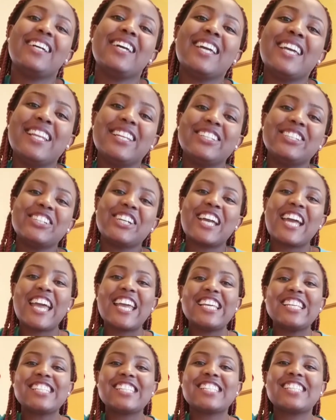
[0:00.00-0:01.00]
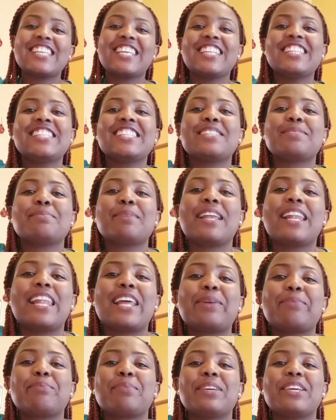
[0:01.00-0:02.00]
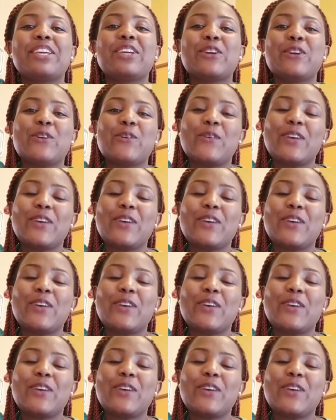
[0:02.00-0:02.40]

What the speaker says: Hello guys, this is Bella P.